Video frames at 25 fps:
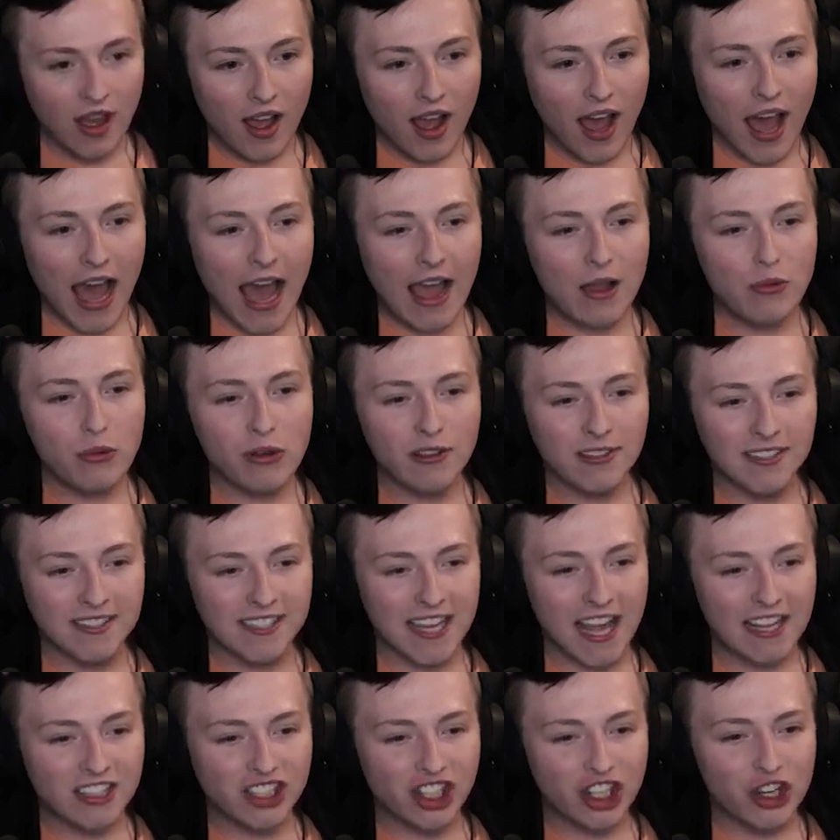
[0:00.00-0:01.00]
I will
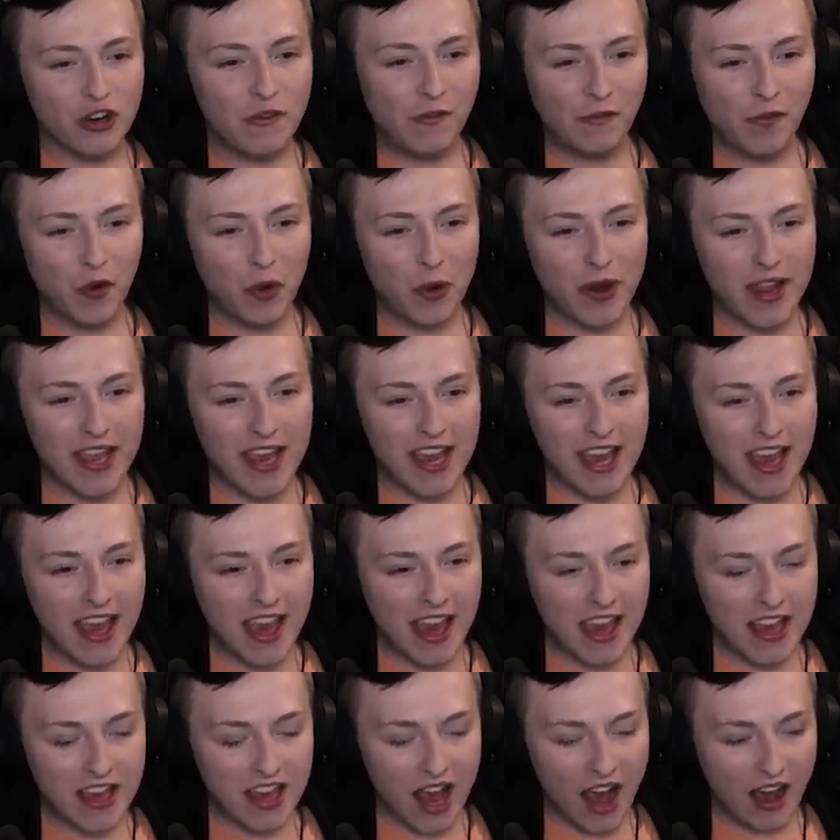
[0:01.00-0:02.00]
set you
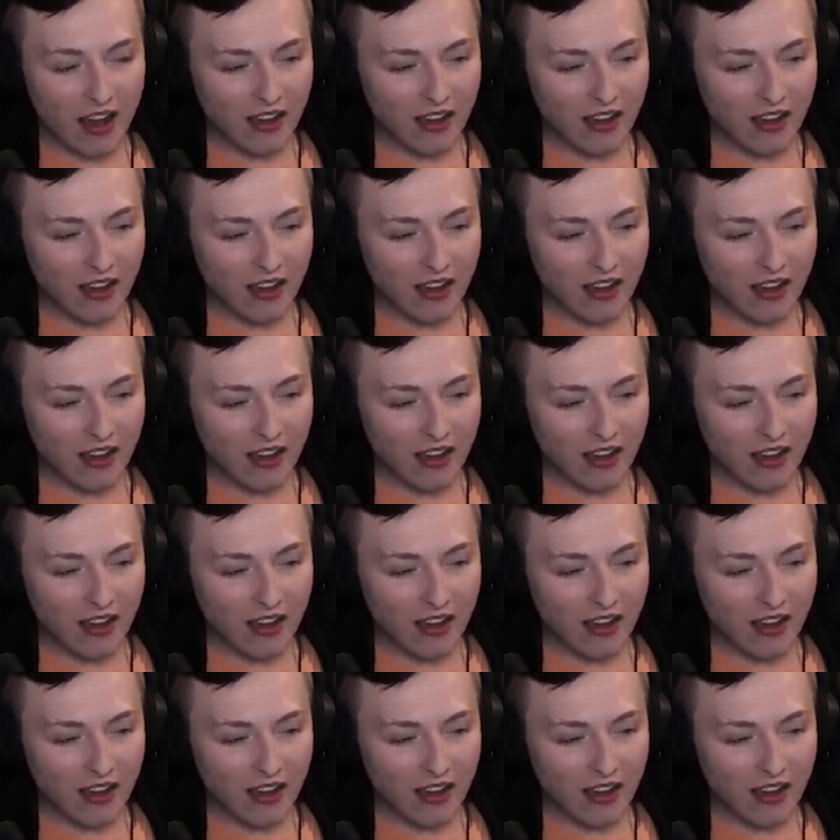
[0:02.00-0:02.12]
free.